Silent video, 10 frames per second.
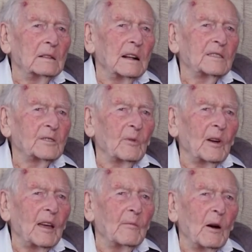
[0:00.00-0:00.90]
That's the
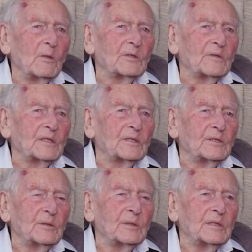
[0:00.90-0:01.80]
way most of us
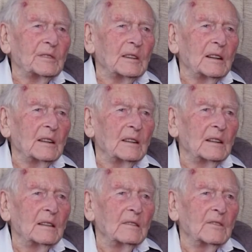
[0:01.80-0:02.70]
took it,
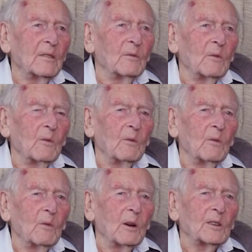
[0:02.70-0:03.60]
from
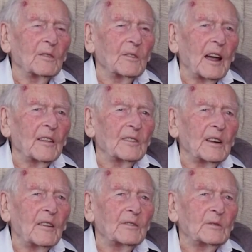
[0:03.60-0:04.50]
what I've gathered
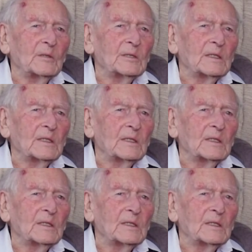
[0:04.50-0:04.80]
afterwards.